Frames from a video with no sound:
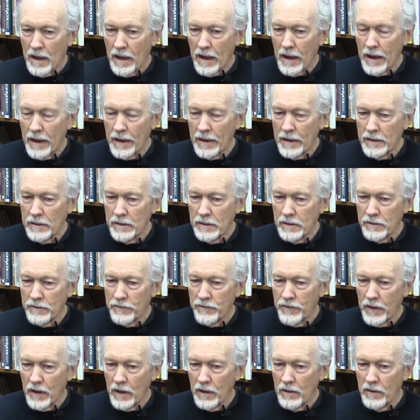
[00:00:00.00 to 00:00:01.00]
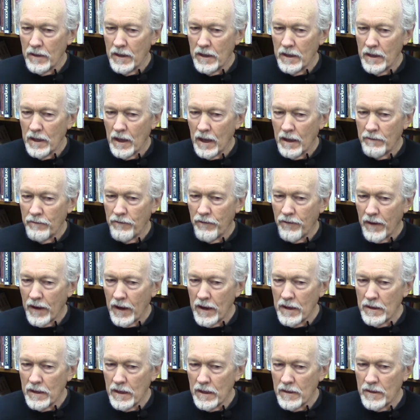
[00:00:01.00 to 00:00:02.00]
I just found I
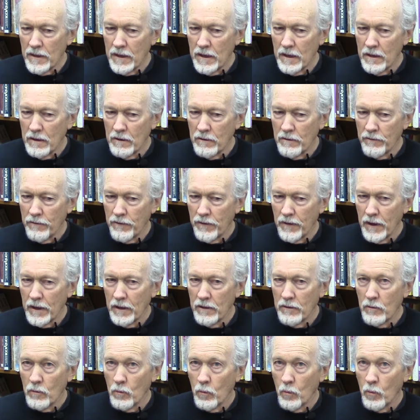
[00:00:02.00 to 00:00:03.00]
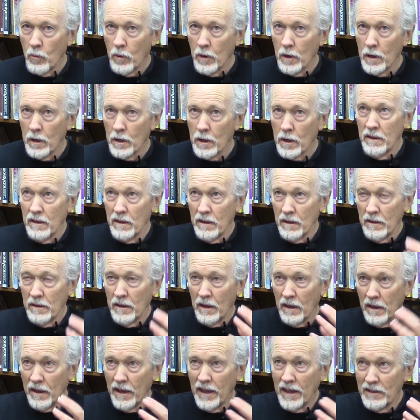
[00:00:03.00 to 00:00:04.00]
find that the interfaith work, the
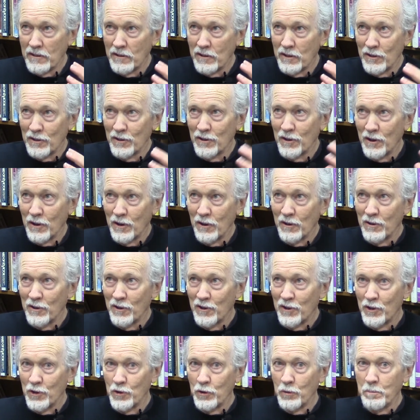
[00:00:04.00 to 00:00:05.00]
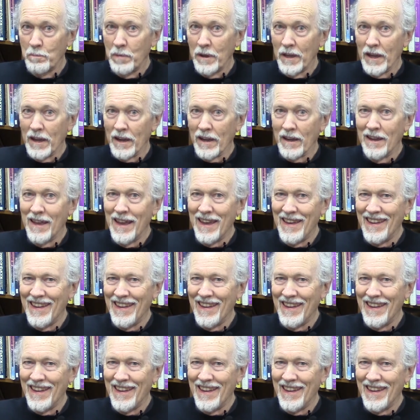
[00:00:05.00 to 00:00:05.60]
lenses are too big.